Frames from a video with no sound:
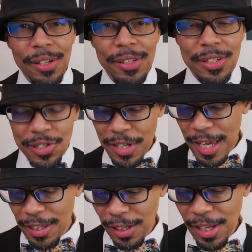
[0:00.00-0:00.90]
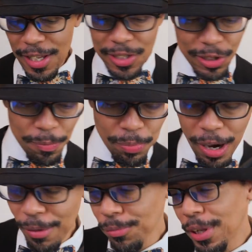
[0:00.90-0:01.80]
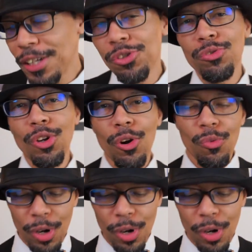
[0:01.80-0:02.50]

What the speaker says: to say the least, the problem that you don't